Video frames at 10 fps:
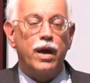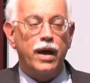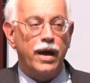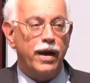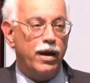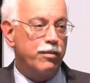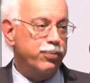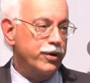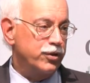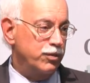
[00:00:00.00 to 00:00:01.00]
AI, uh,
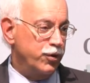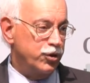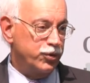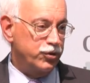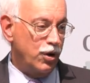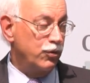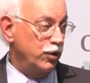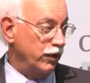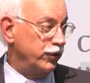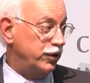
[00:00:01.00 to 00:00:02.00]
President Bush was so
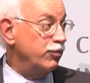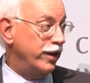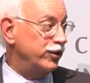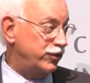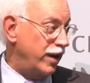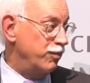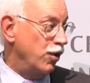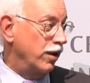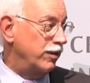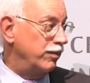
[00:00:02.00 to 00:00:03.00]
nervous, he read the same
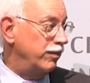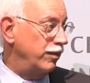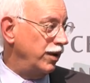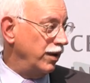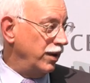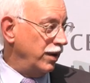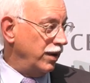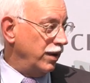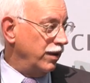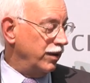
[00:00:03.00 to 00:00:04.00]
book. 2000,
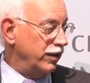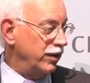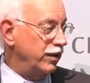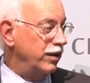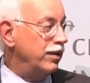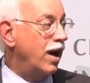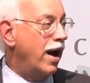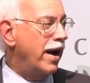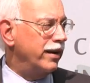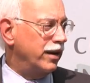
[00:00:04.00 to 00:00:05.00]

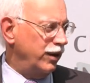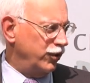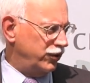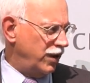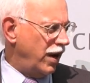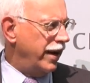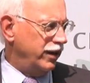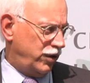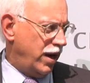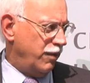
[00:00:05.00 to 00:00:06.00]
2009, I think it was
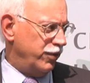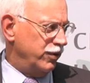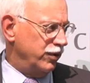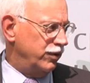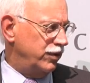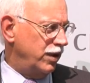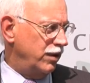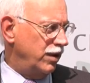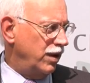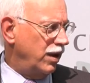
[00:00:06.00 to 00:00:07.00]
nine it happened.
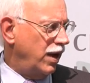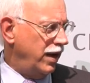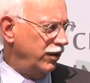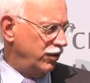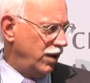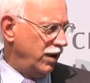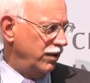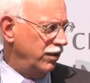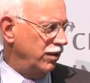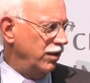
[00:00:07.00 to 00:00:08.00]
2008, nine?